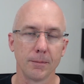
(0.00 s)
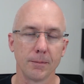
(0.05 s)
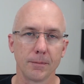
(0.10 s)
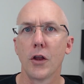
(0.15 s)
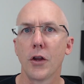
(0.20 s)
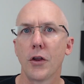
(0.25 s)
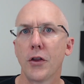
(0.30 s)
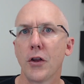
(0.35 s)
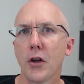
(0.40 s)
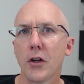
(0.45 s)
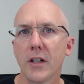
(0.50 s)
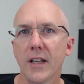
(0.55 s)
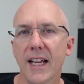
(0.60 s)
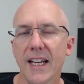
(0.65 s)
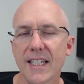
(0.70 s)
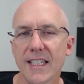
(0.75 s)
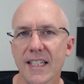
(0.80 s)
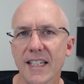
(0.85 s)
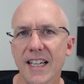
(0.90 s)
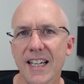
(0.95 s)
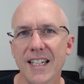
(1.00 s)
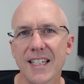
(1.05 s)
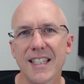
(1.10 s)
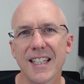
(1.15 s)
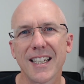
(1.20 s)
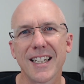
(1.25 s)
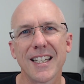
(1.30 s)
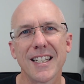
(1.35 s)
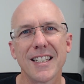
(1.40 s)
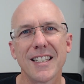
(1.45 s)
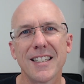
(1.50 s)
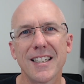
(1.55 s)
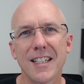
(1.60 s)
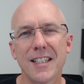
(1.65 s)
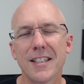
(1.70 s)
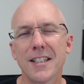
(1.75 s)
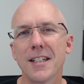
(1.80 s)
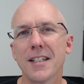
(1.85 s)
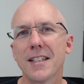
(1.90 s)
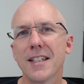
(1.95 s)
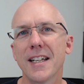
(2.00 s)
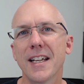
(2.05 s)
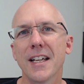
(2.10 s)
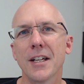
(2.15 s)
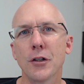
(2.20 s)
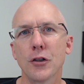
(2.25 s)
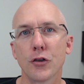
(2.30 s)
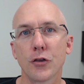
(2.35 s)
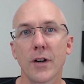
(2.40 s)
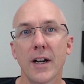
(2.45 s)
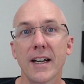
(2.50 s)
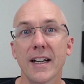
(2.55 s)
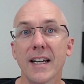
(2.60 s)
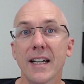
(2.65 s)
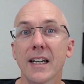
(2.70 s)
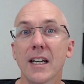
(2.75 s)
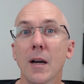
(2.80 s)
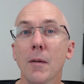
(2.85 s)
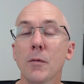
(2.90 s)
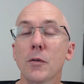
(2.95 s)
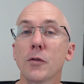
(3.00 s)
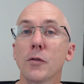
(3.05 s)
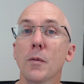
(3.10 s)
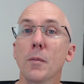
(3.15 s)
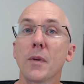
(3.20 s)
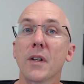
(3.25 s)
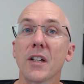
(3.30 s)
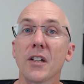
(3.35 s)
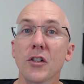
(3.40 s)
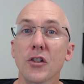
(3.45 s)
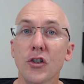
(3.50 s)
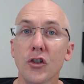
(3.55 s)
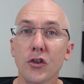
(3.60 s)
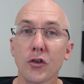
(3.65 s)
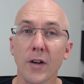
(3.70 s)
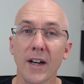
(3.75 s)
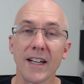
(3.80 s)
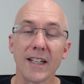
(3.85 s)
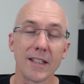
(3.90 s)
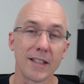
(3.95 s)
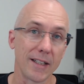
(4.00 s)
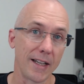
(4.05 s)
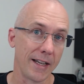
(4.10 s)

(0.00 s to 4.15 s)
The third lesson is that consistency in trading comes from constraints